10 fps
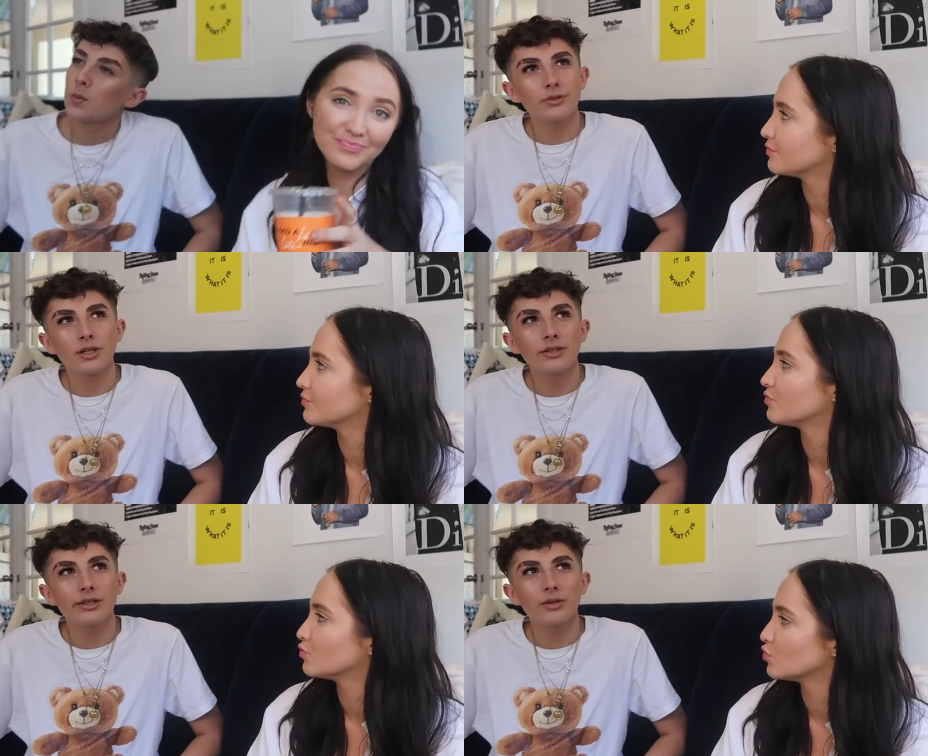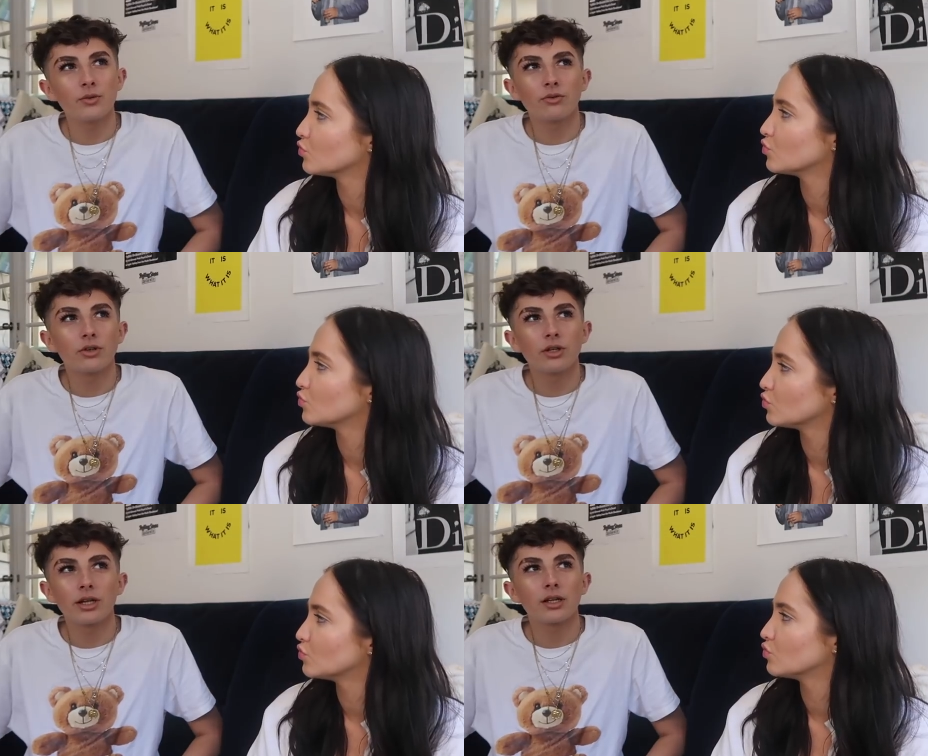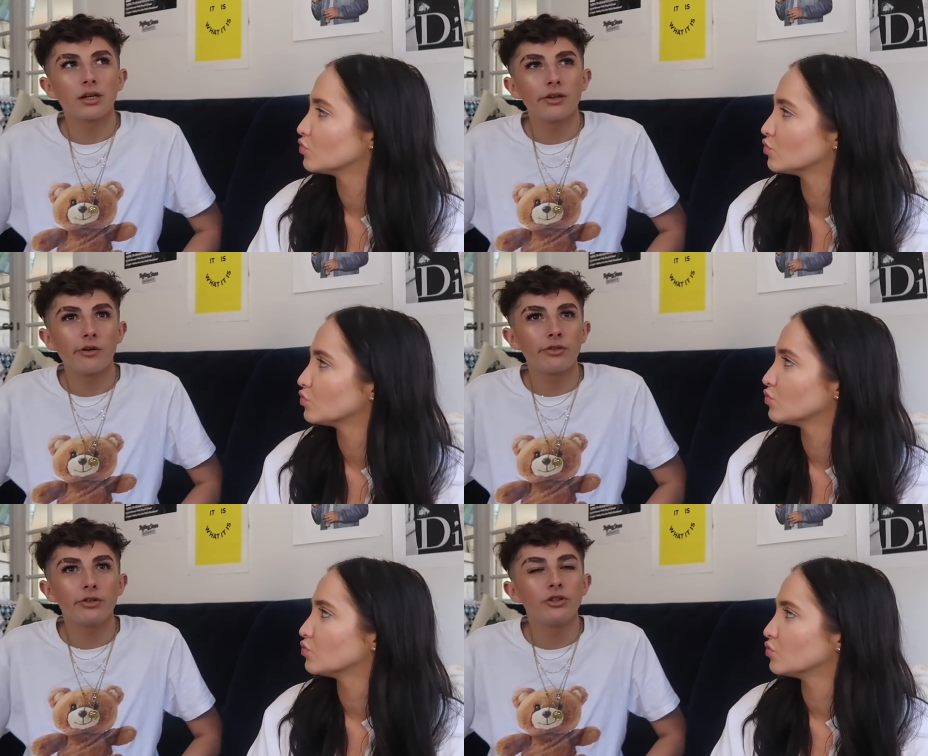Speaker 1: I'm trying to think of what like uh,
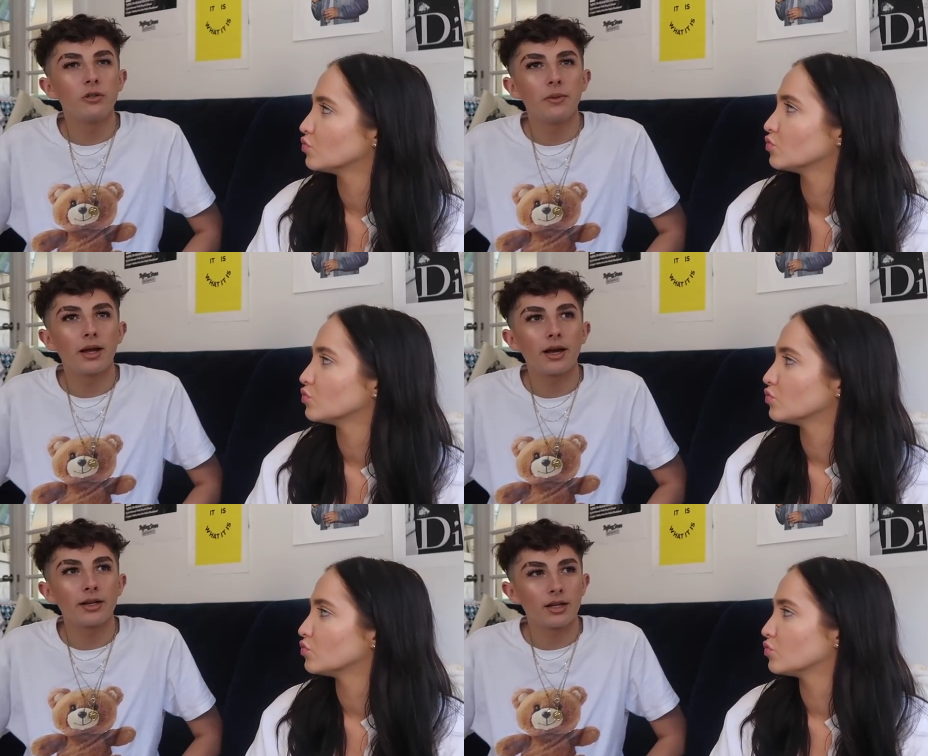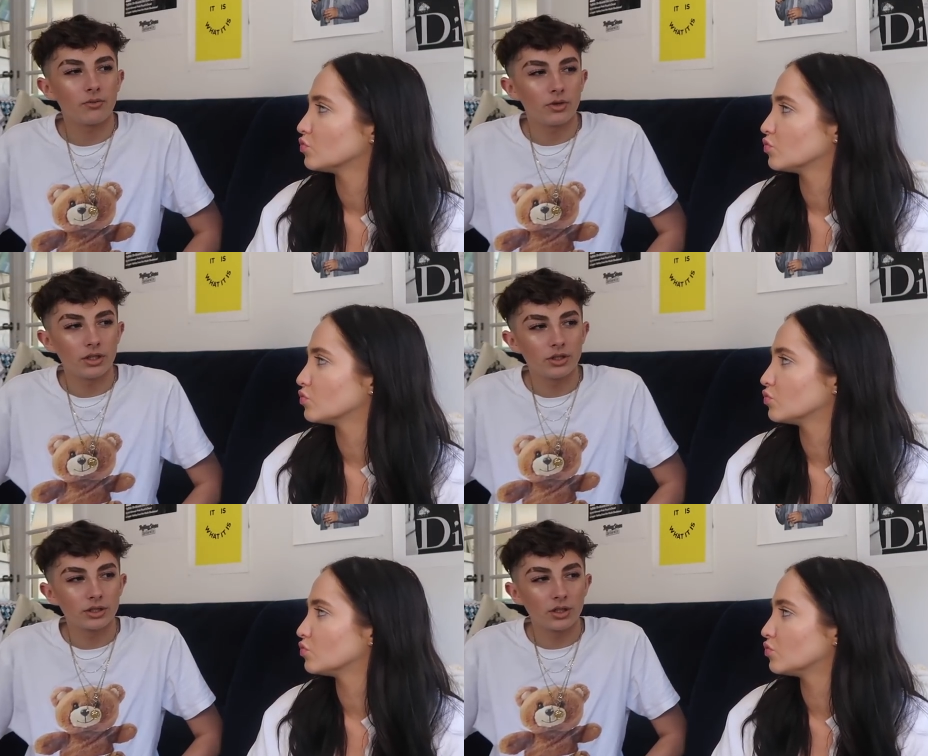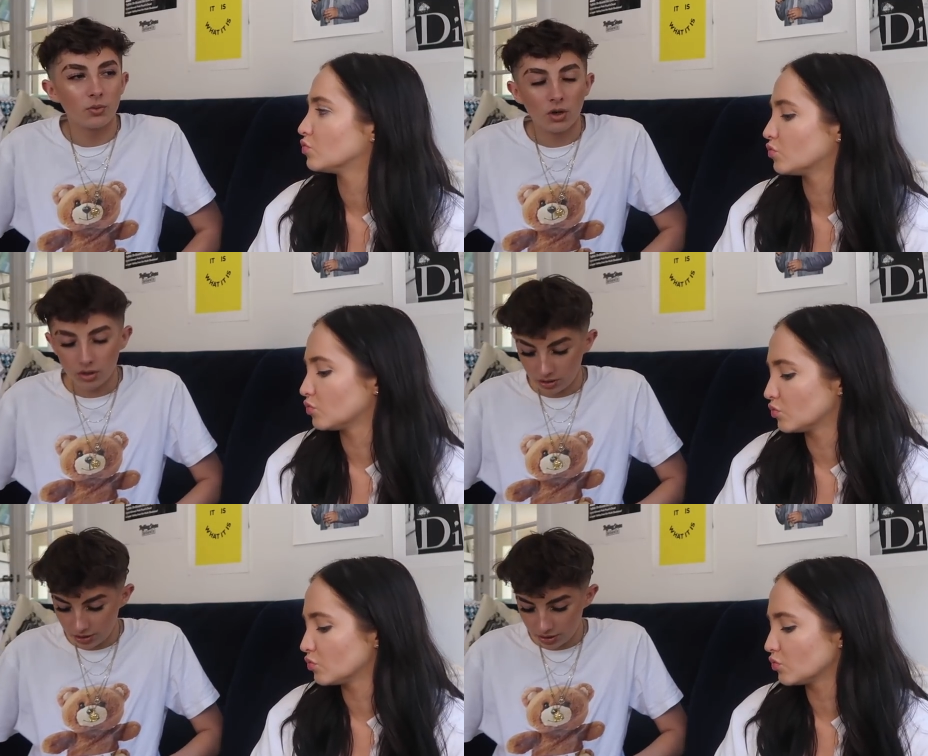of a YouTuber that I like religiously
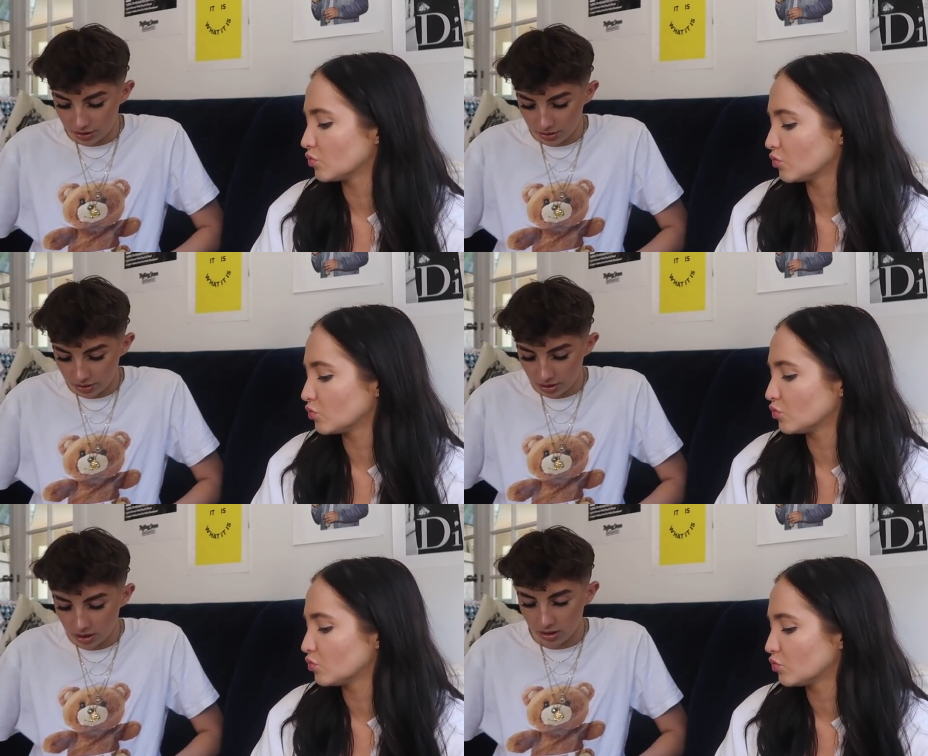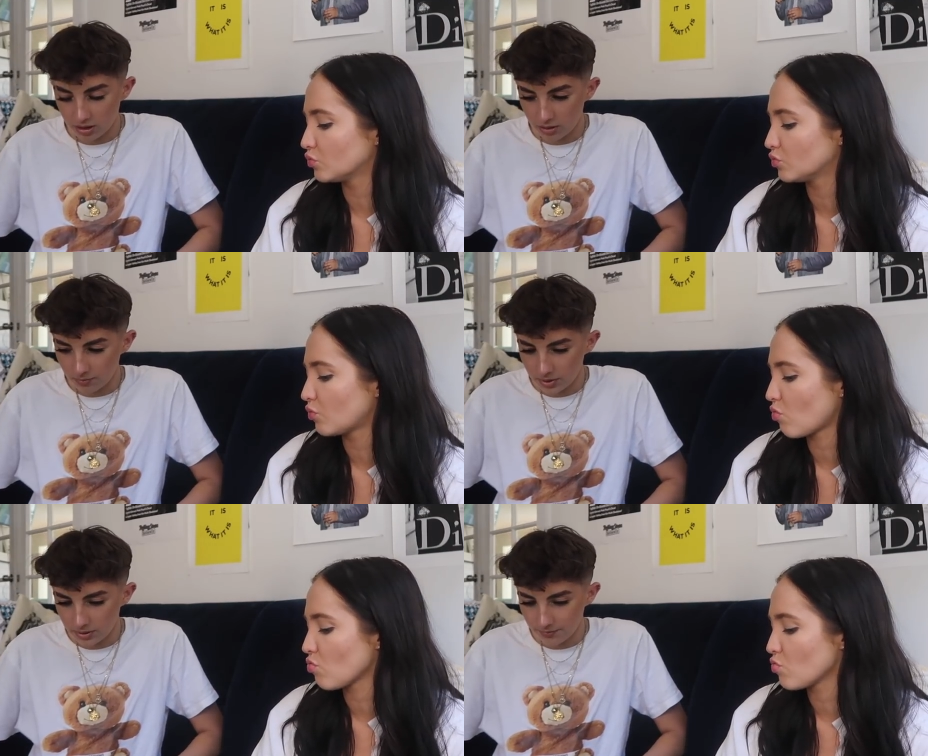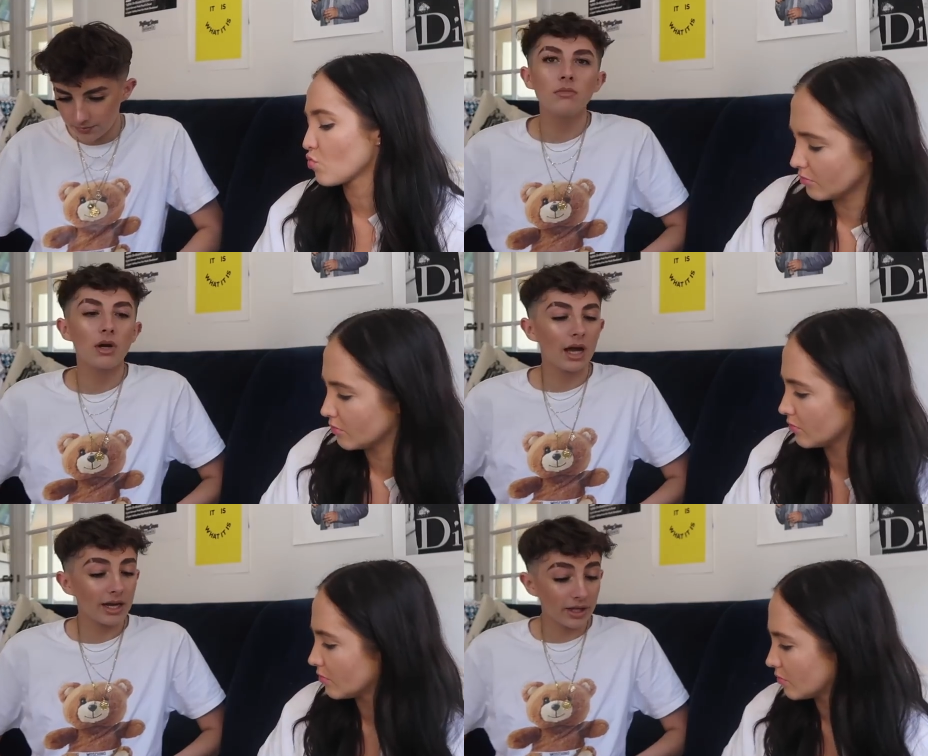watch. Um,
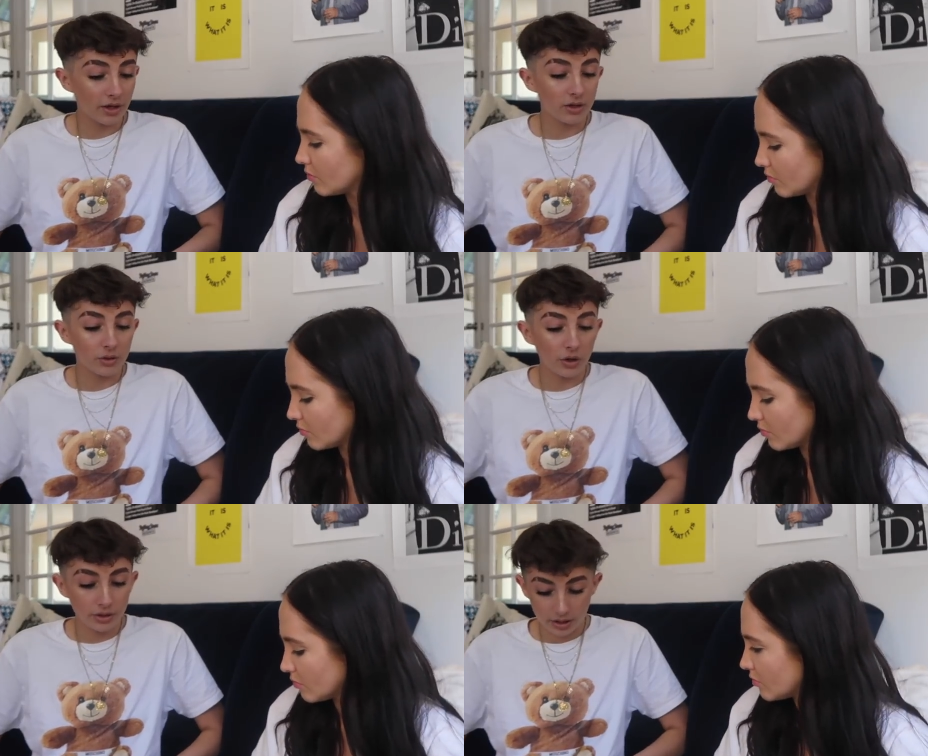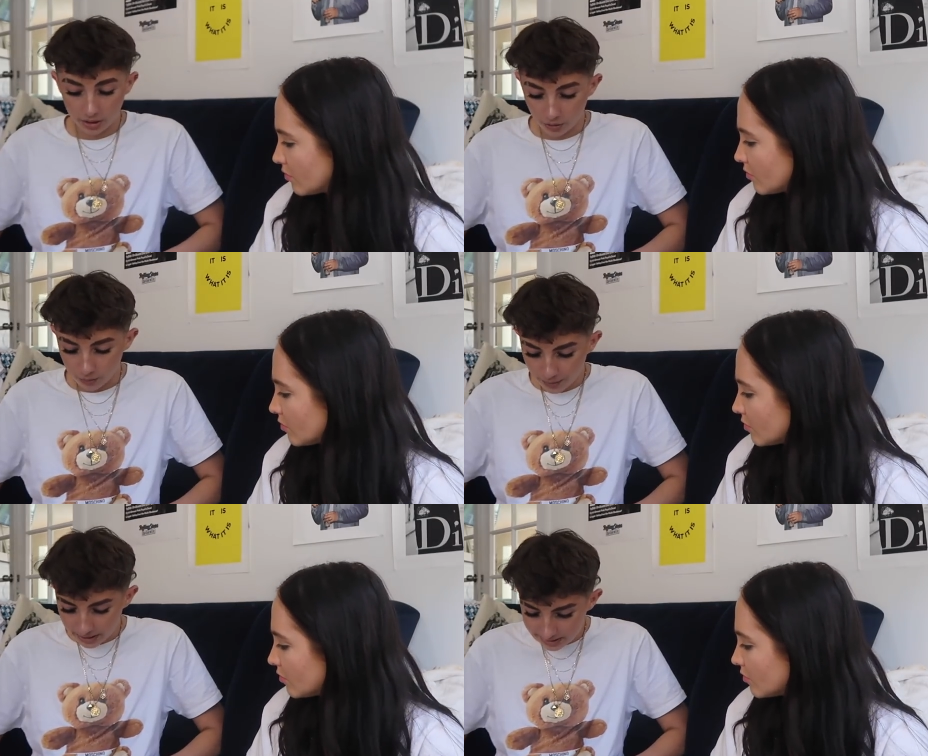I like Cody Ko, but